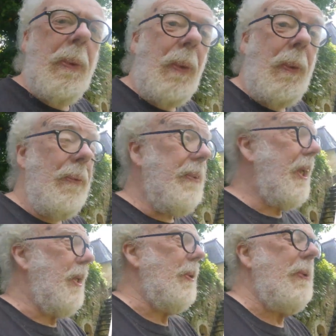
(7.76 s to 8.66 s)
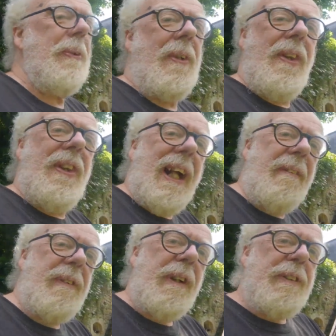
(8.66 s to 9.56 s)
all know that
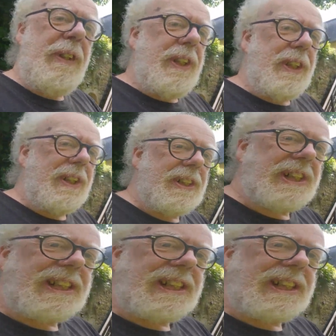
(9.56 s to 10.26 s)
for a few years